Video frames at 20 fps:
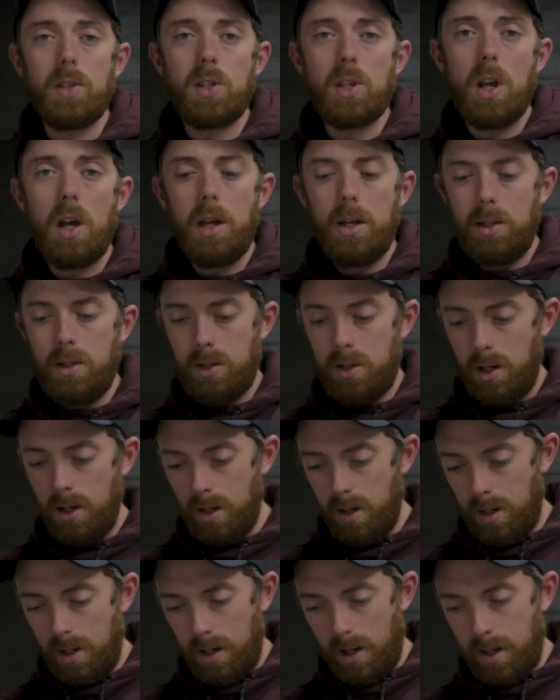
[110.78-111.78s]
side,
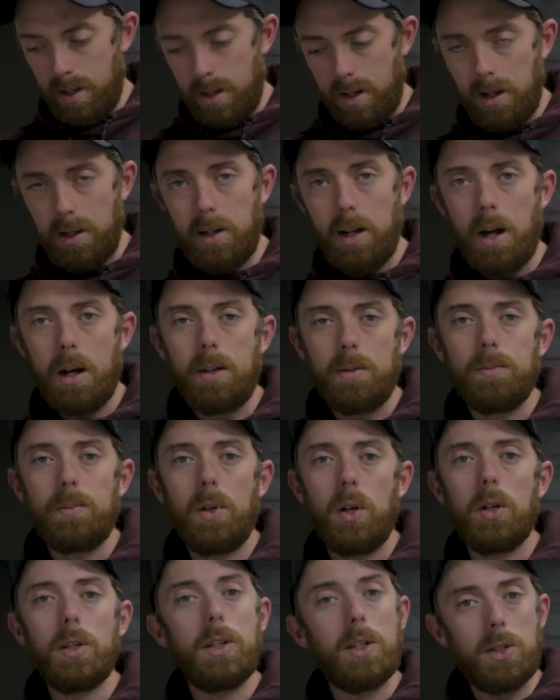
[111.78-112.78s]
and then a nut
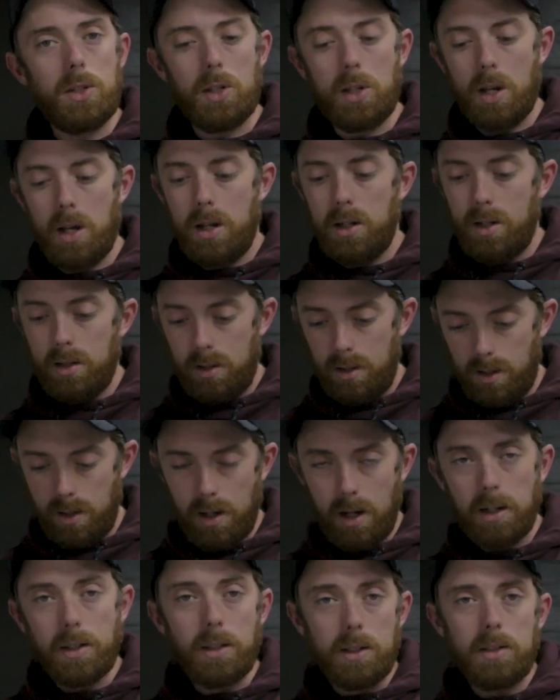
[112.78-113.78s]
on each side. And then
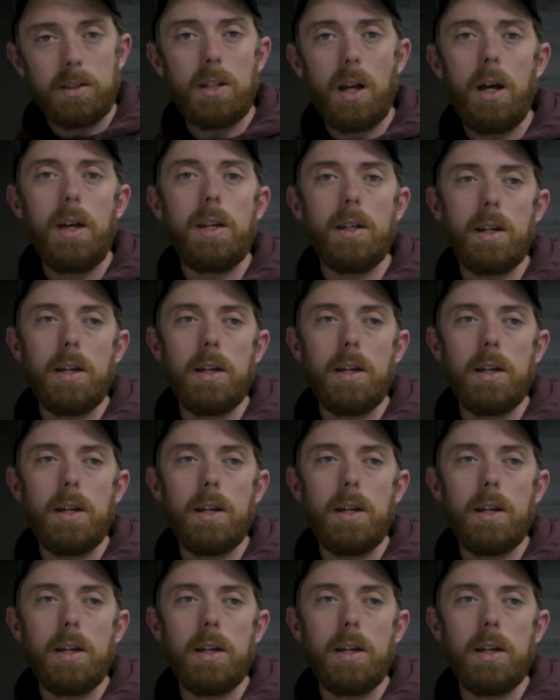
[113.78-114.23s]
I'd tighten